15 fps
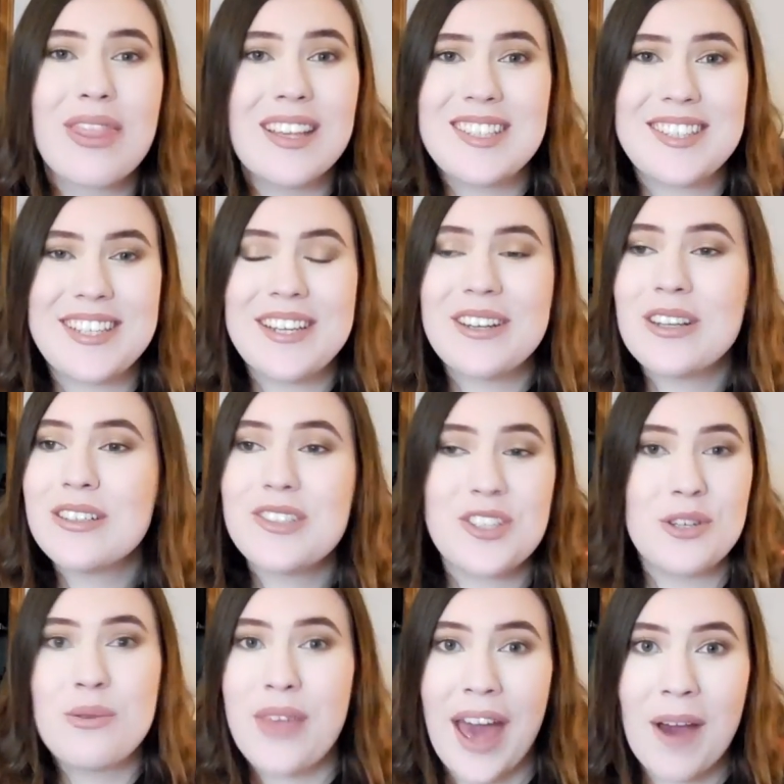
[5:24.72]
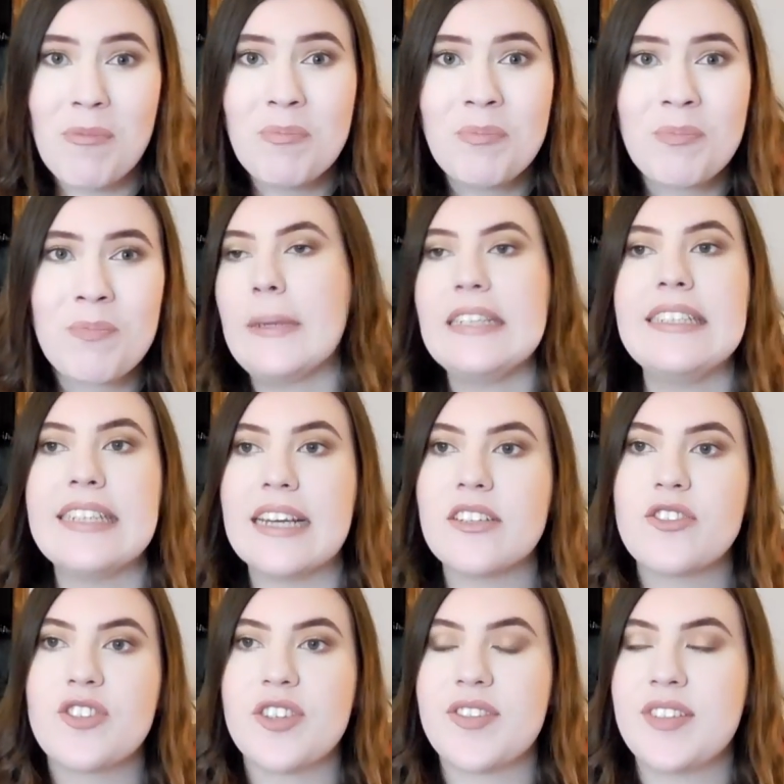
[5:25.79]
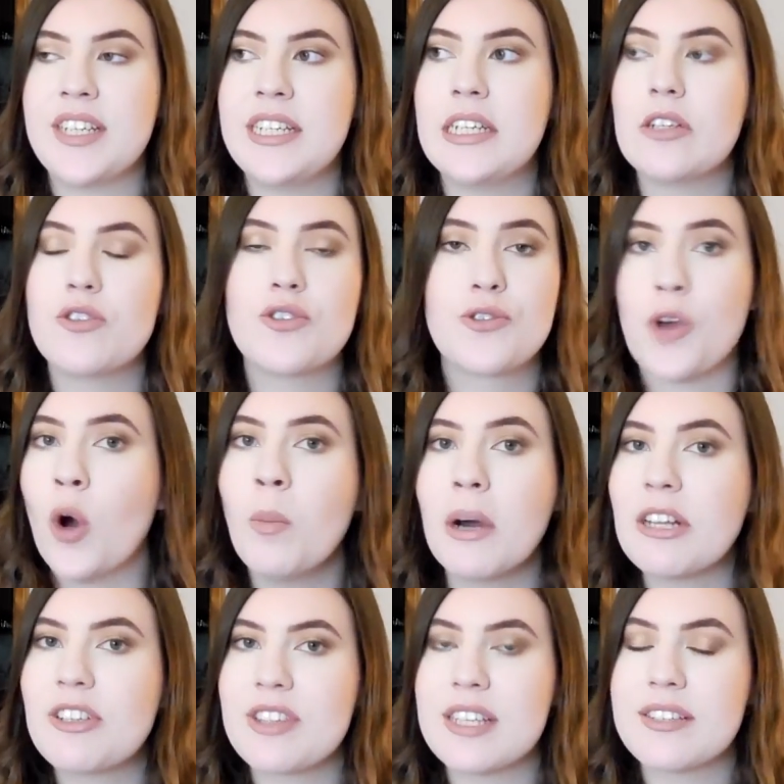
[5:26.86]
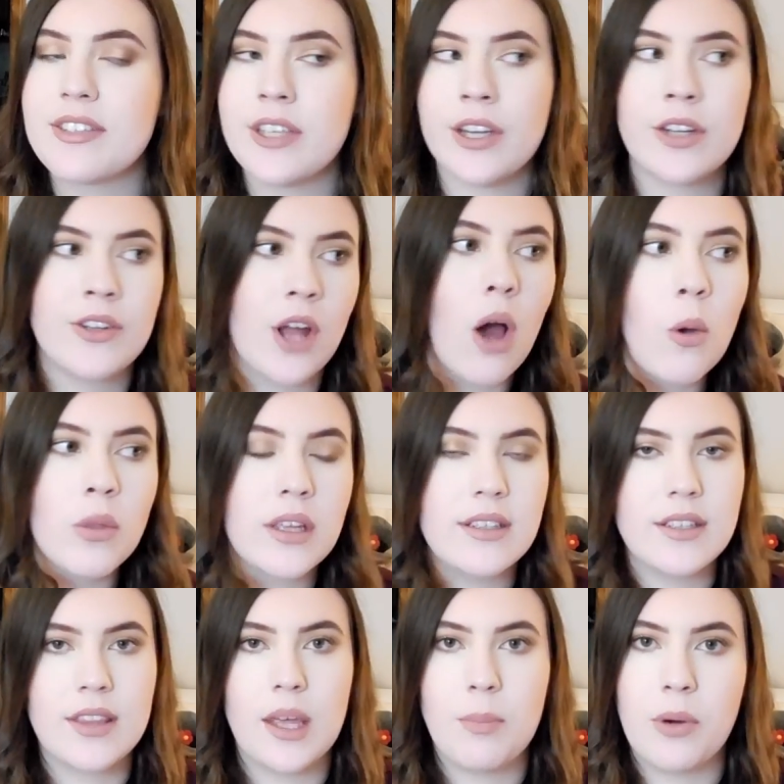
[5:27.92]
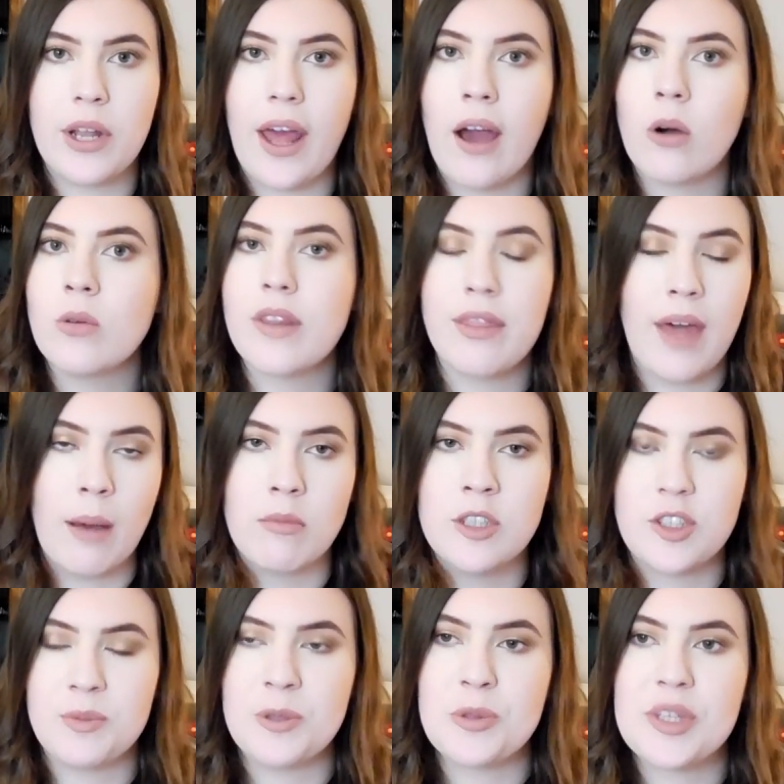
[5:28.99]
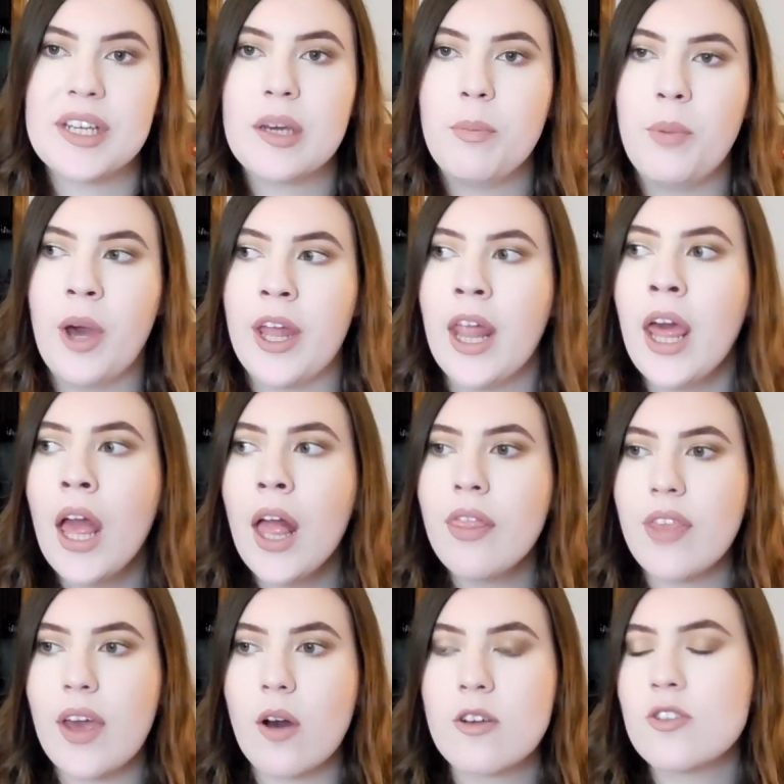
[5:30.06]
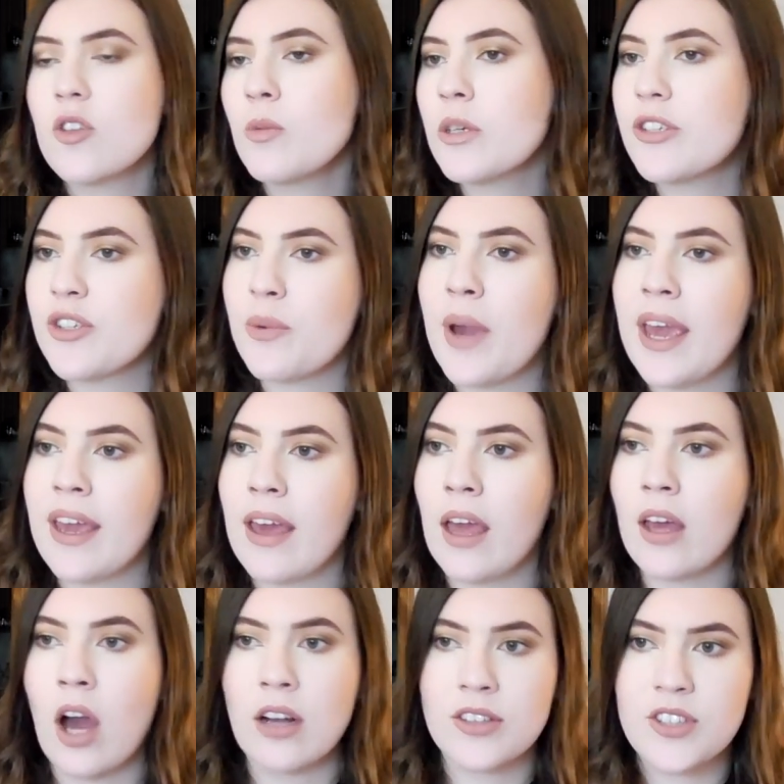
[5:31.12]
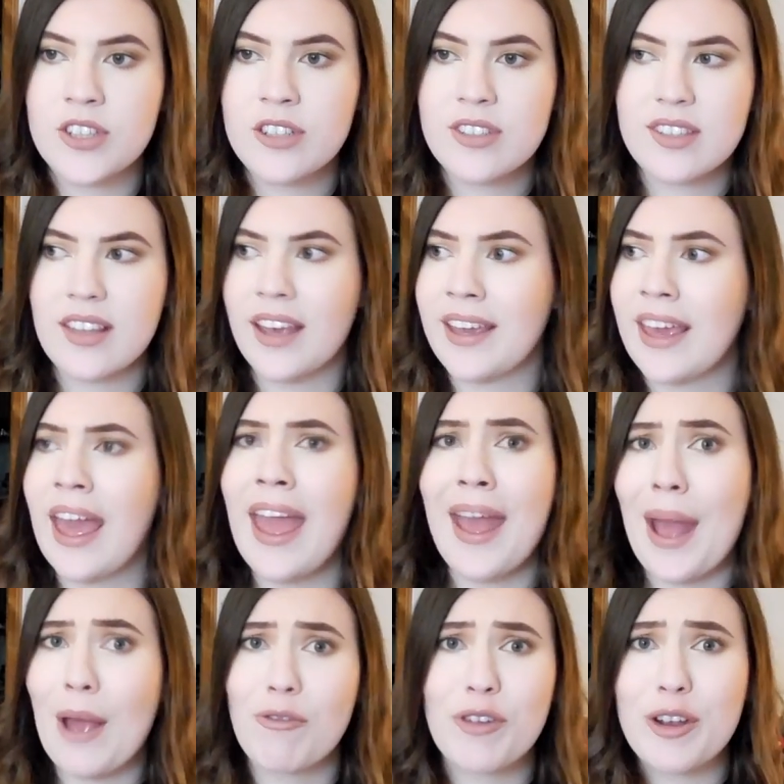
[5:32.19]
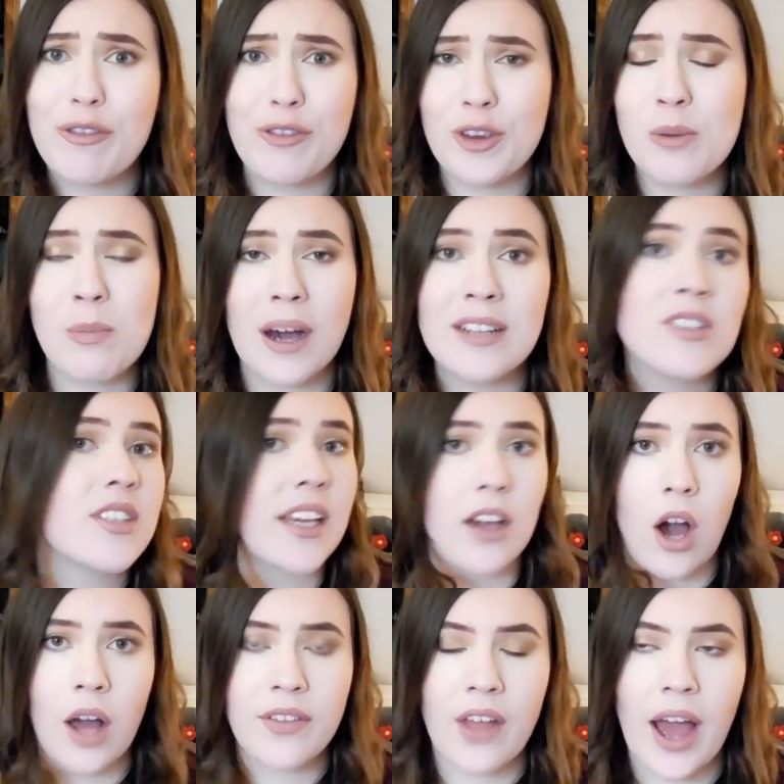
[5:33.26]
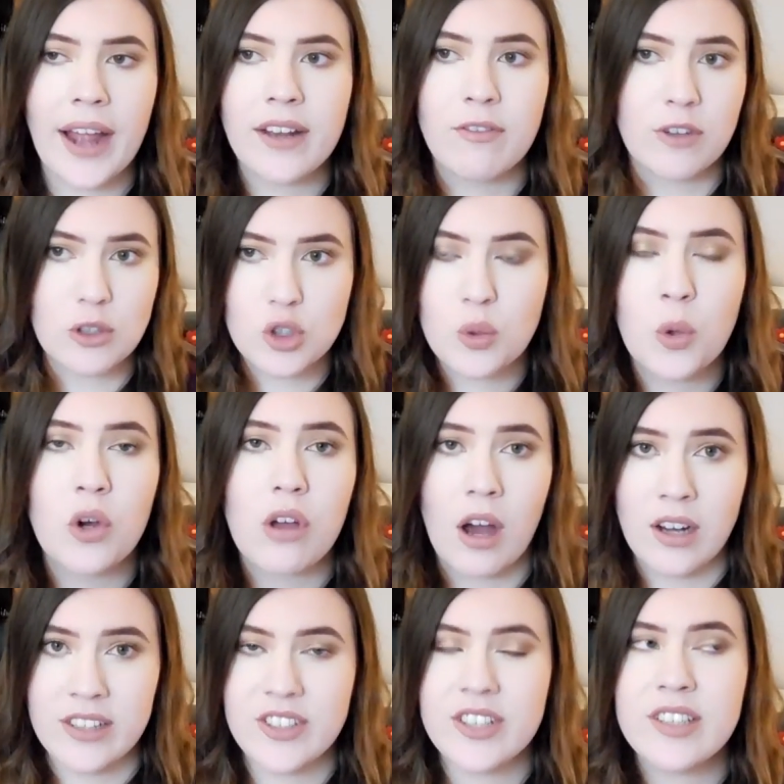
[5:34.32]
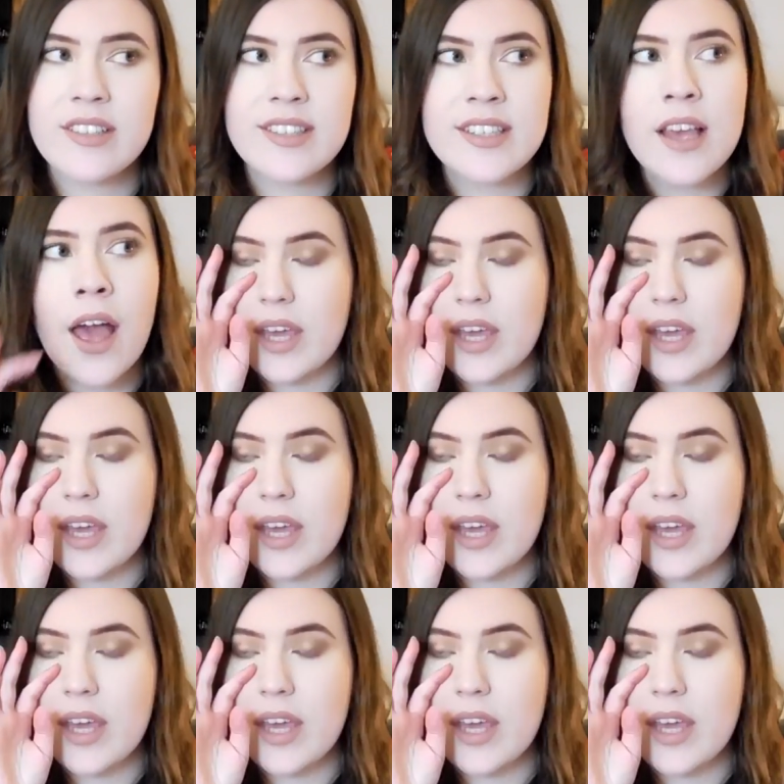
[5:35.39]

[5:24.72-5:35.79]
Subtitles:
this year to them. BTS just did so much this year. Not only did they put out that much music, but they also were doing concerts like every few months, like online virtual concerts.